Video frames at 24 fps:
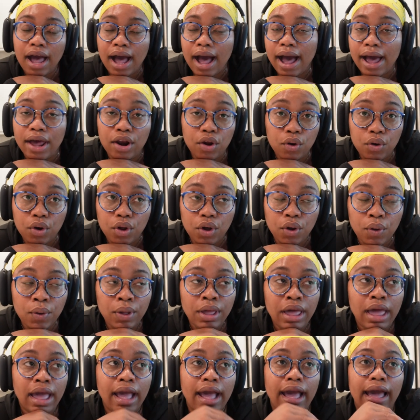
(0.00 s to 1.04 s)
I don't know.
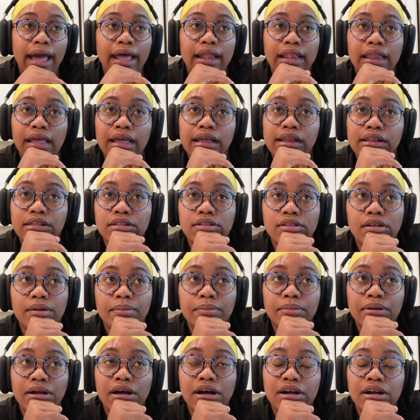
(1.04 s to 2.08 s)
And then
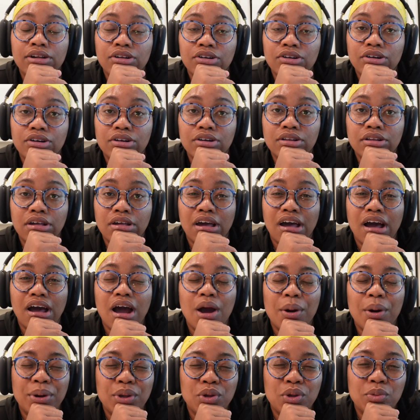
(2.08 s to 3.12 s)
some doctors like,
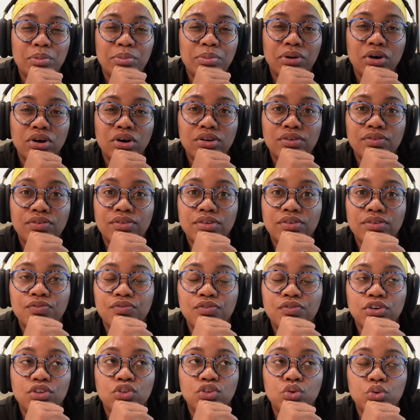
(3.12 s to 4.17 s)
how are you booked
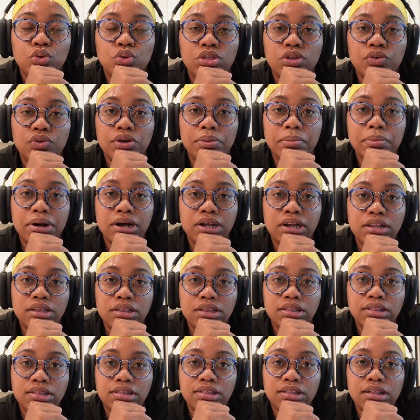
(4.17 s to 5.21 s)
for two, three
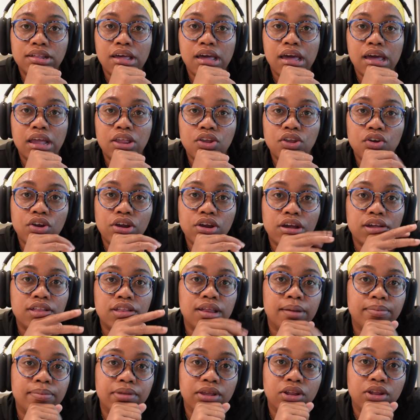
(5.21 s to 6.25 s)
months and you're
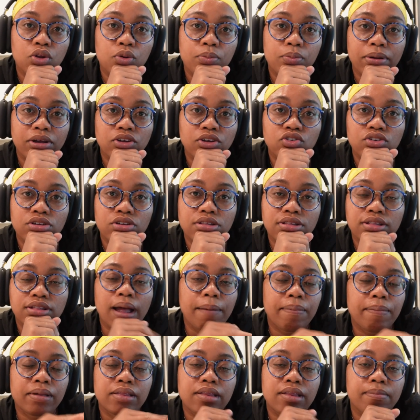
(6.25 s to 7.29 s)
accepting new patients?
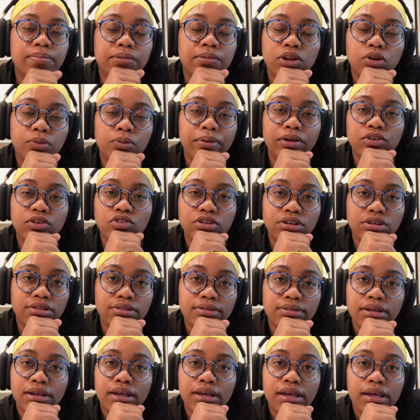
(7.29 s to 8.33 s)
Stop accepting new
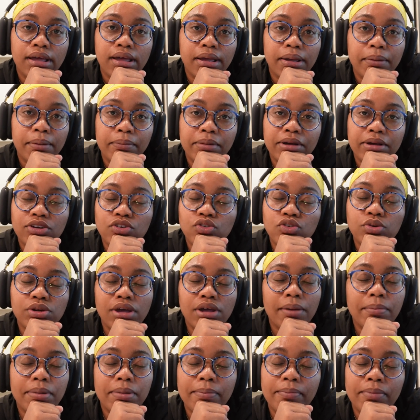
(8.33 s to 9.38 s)
patients because you
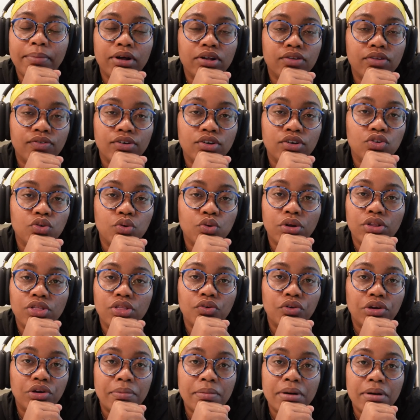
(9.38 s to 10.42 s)
can't be booked for two and
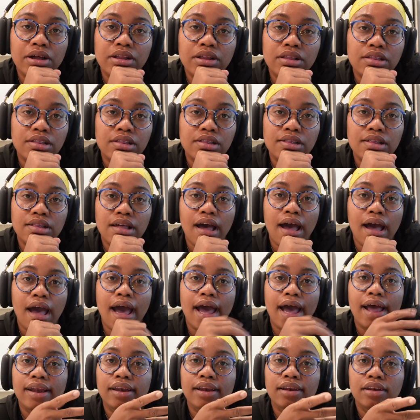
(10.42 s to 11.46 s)
three months
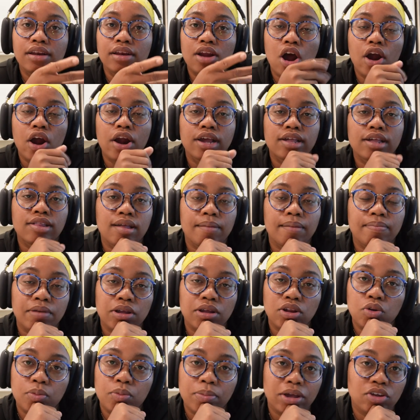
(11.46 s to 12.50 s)
and are
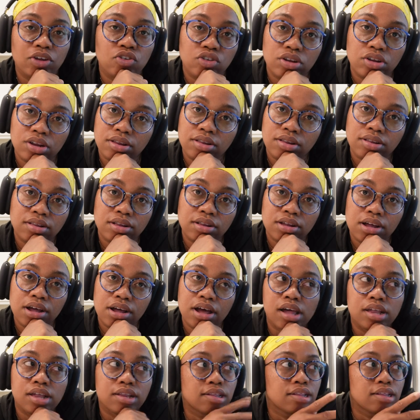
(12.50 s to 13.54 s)
accepting new patients
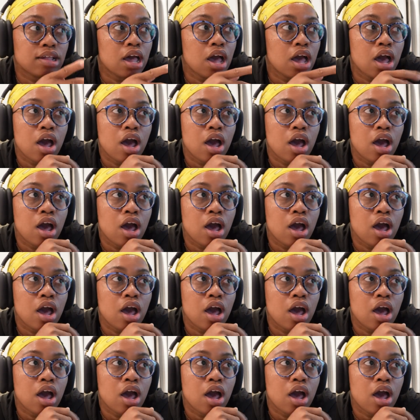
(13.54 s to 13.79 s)
because